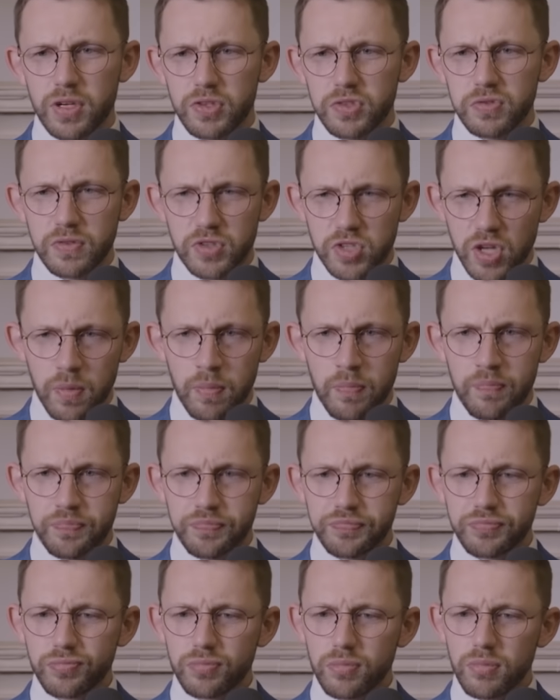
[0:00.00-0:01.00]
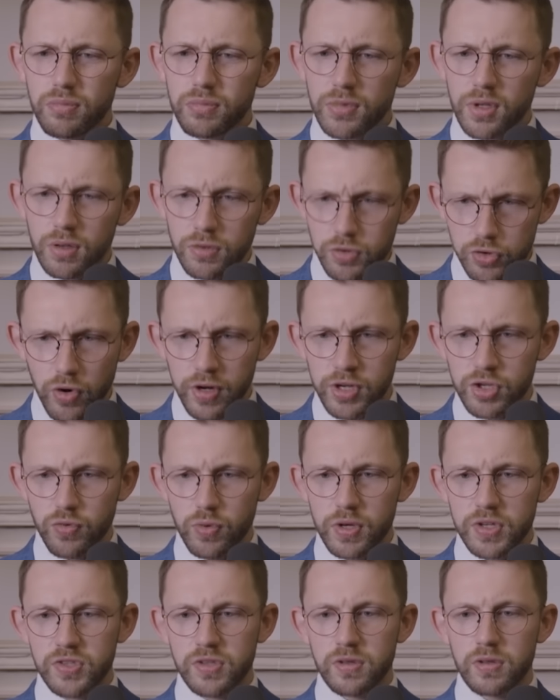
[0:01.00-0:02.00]
because for some
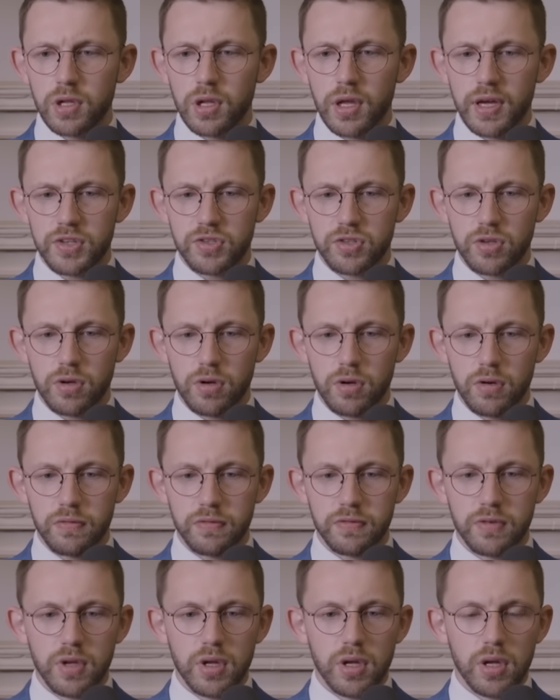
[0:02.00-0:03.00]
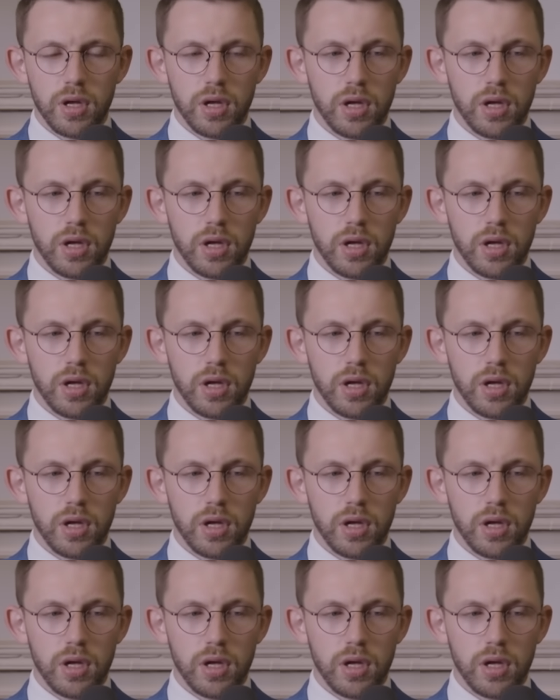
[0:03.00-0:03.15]
strange reason the likes of